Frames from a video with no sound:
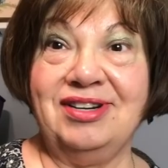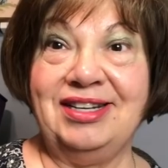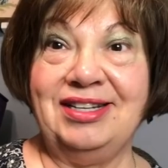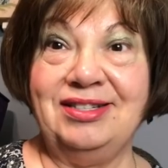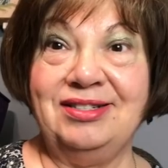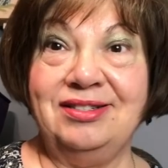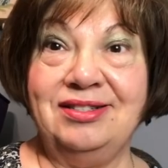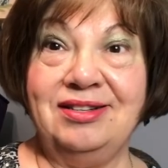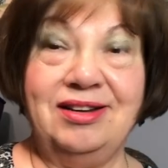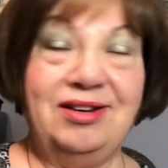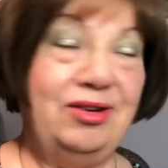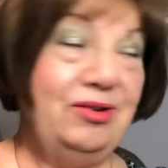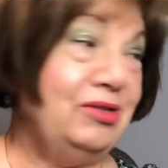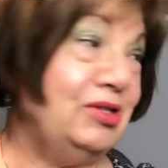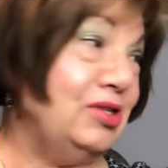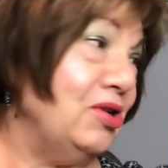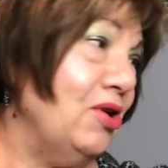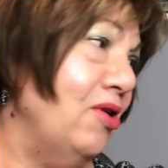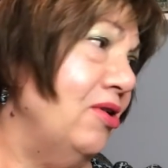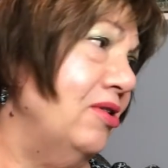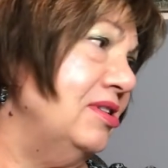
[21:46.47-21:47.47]

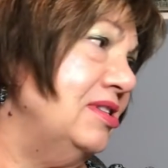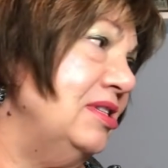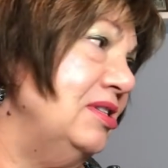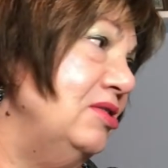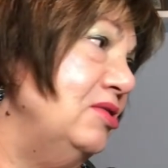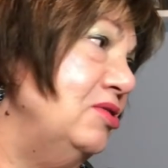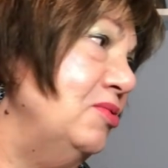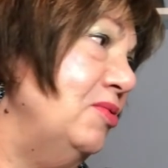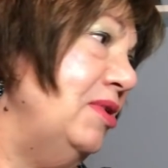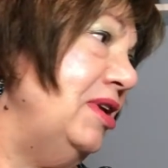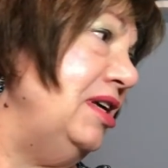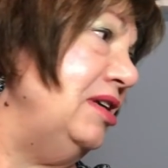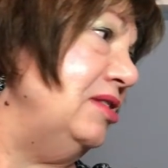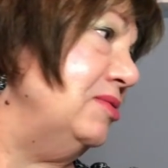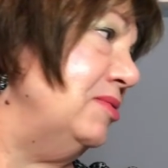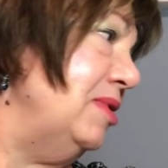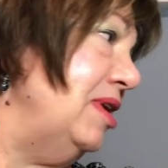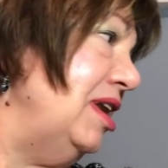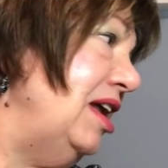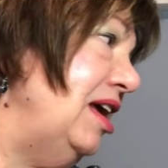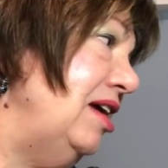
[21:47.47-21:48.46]
in
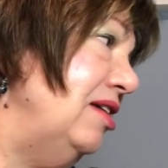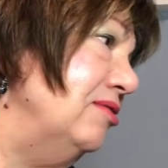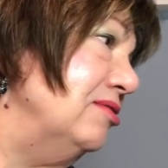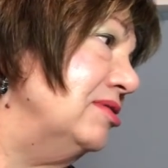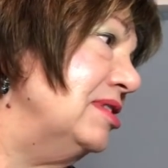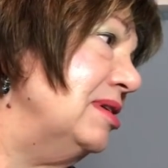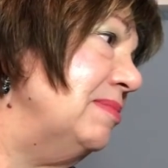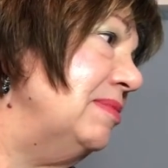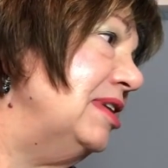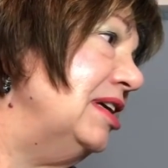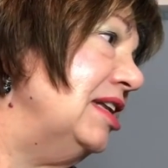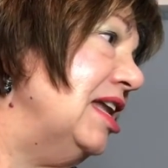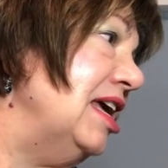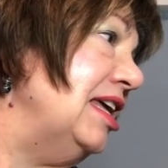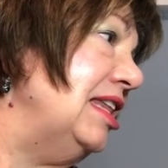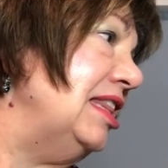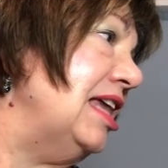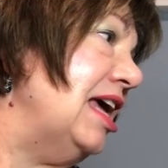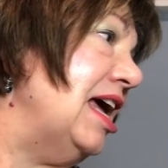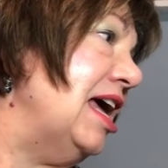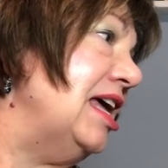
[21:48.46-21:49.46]
2020 or something
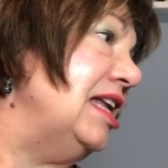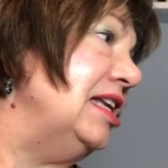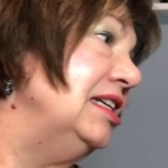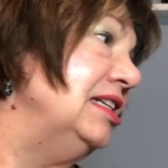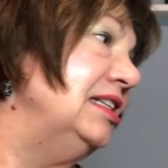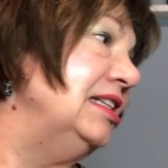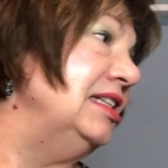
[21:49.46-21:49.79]
like that,